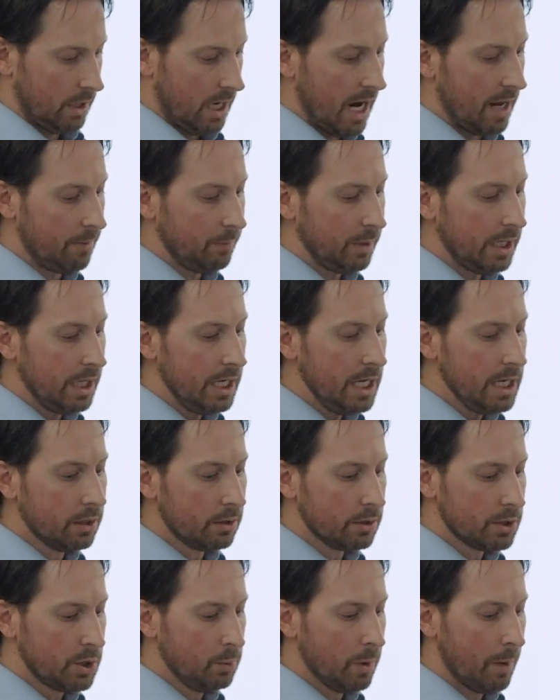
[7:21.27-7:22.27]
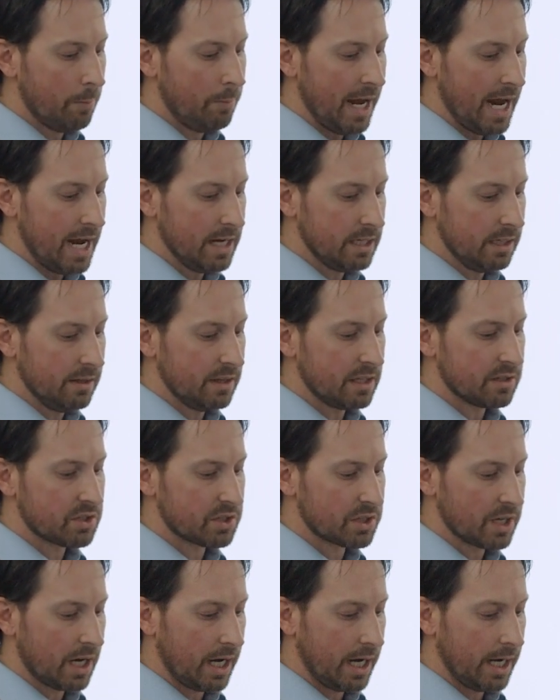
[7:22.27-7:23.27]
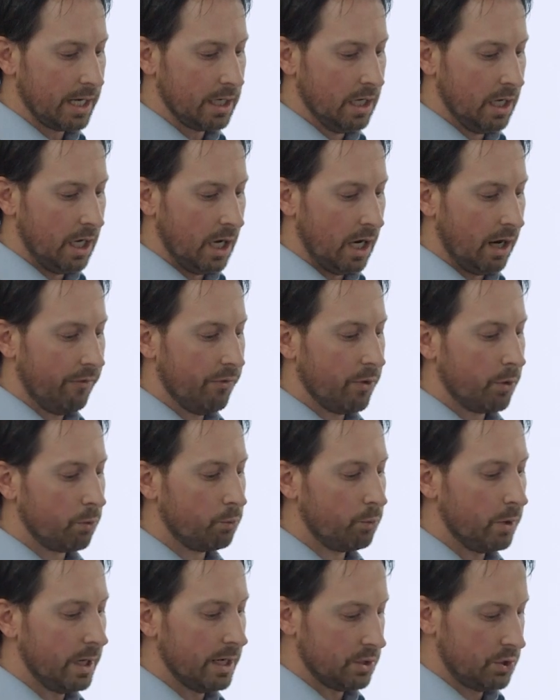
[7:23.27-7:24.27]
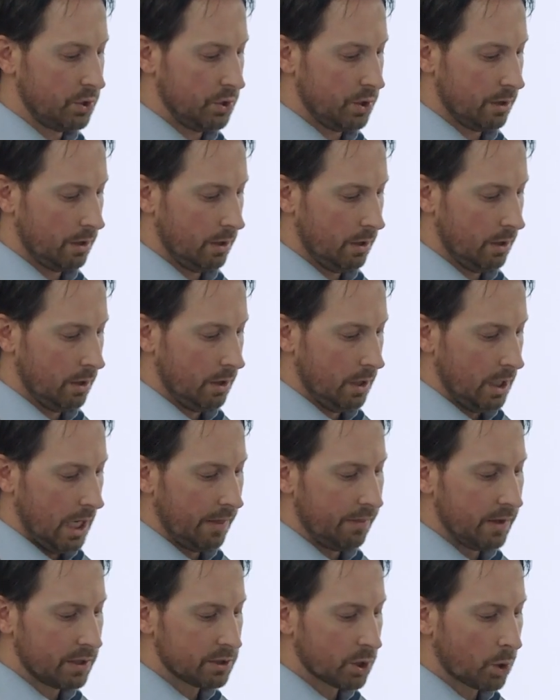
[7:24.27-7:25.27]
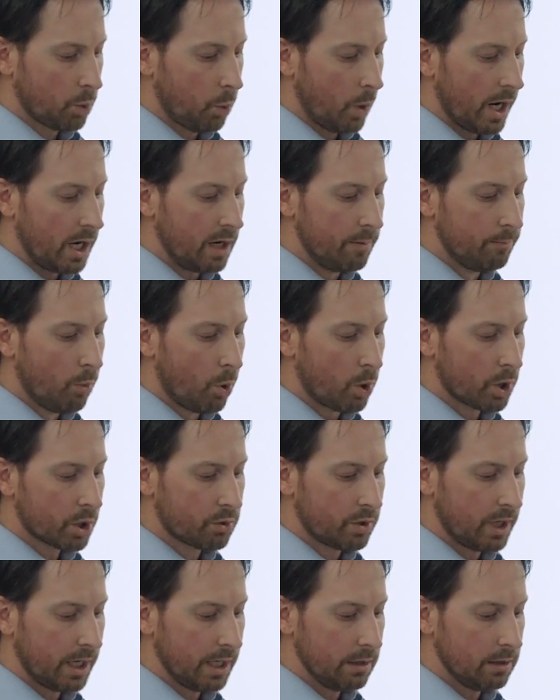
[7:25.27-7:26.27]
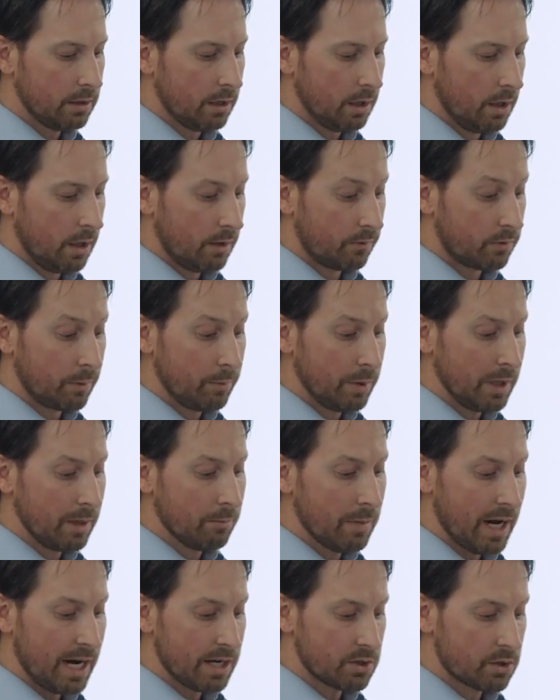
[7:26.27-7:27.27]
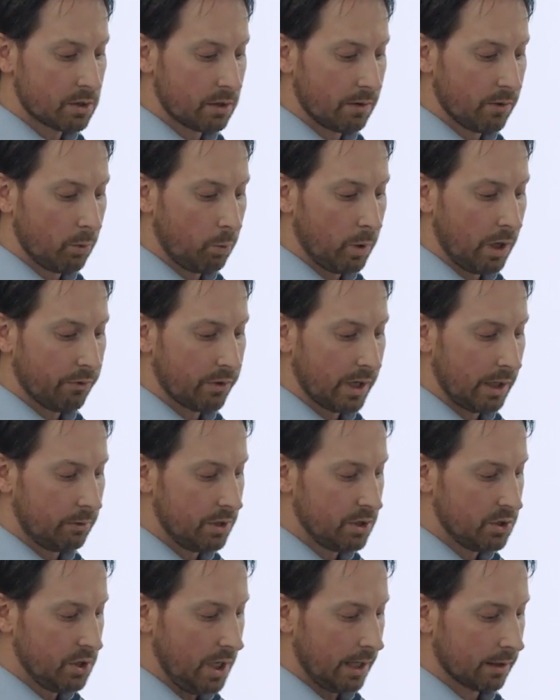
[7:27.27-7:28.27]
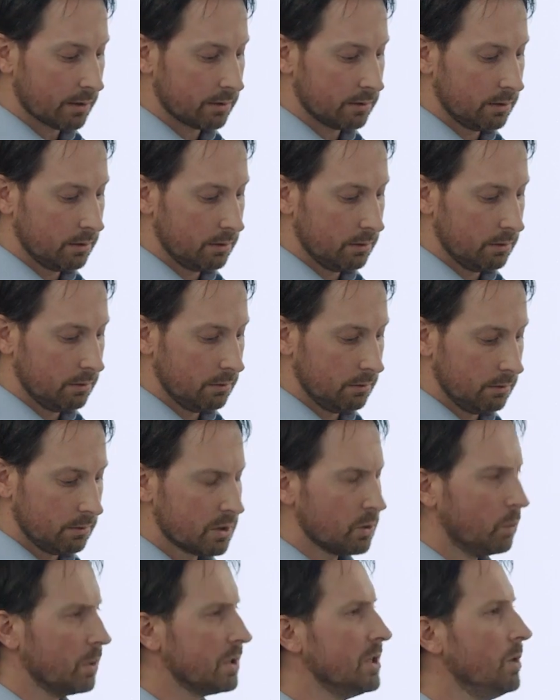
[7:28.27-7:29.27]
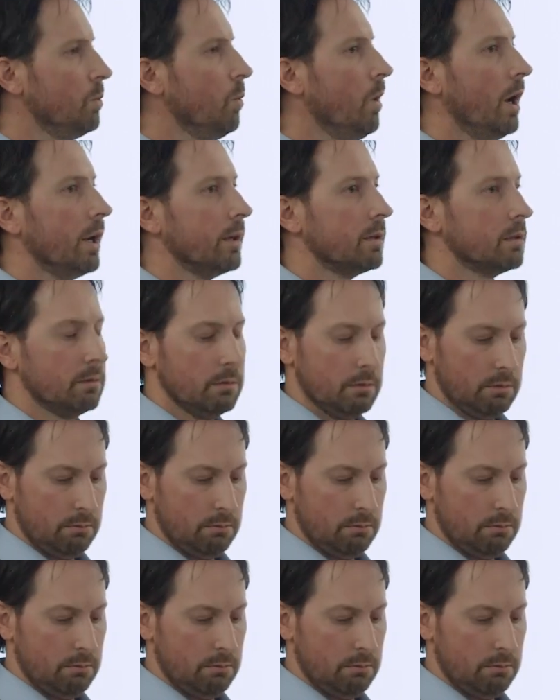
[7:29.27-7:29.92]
I'm eager to abandon the side of the rich, and thus acquire more credit for being master of the wealth I reject." So what's he want?